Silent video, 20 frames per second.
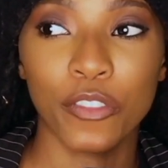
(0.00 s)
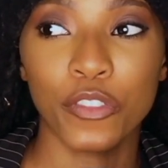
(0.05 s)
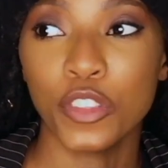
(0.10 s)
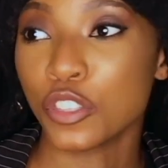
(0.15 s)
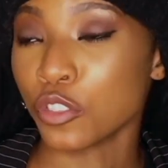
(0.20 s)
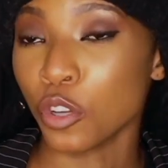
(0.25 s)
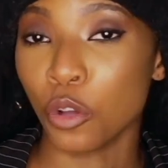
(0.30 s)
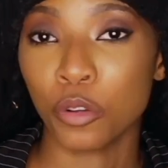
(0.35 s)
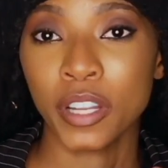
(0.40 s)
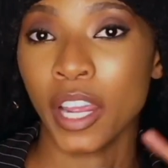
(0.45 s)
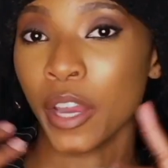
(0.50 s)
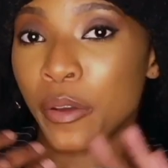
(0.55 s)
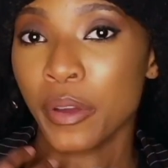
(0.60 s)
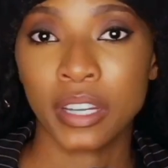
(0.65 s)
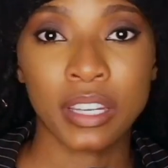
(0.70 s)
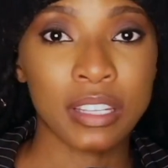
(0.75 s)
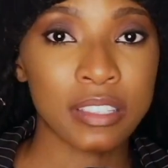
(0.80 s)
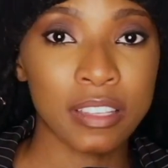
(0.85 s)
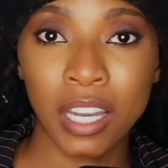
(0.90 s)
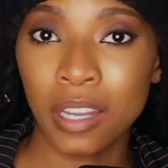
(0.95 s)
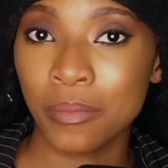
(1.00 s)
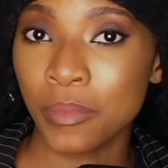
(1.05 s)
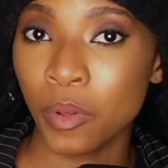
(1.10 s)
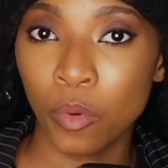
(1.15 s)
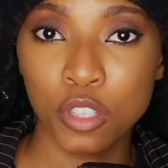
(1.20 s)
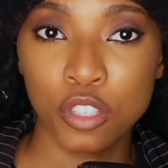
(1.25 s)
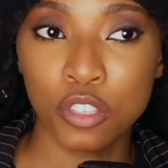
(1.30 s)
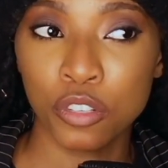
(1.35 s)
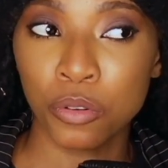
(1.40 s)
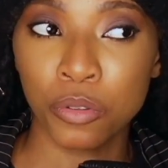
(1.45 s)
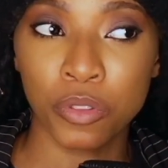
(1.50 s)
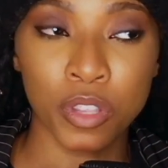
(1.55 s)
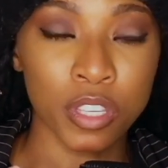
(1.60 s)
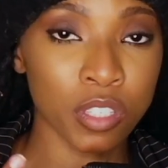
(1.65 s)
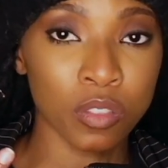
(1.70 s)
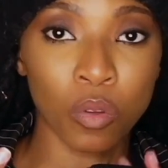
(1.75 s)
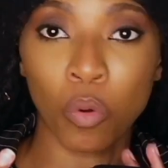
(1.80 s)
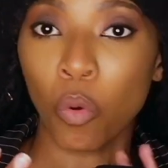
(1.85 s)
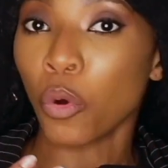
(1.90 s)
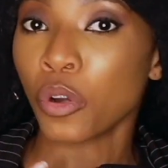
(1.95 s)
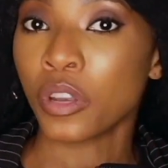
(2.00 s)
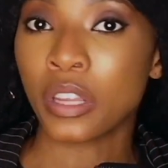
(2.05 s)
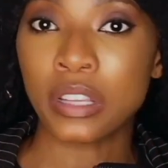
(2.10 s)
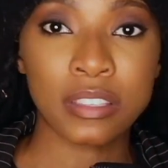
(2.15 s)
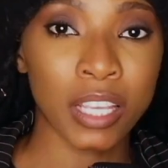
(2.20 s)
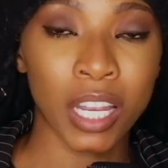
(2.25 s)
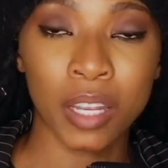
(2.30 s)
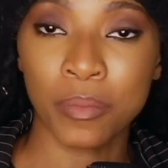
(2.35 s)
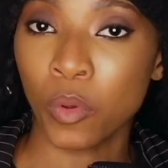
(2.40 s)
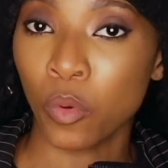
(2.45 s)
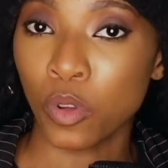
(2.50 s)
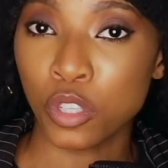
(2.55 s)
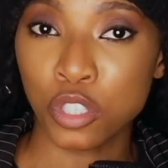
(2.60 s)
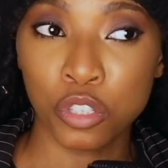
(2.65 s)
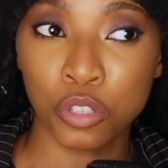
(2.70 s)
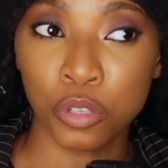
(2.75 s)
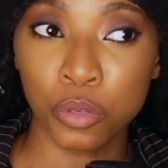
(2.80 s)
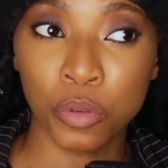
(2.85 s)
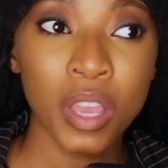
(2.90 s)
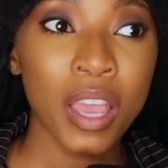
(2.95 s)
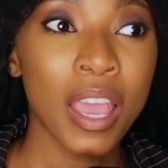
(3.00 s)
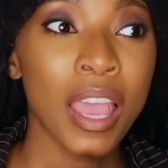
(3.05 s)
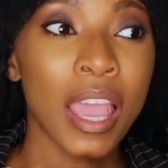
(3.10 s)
There's no director telling me what to do. There's no audience telling me what to do.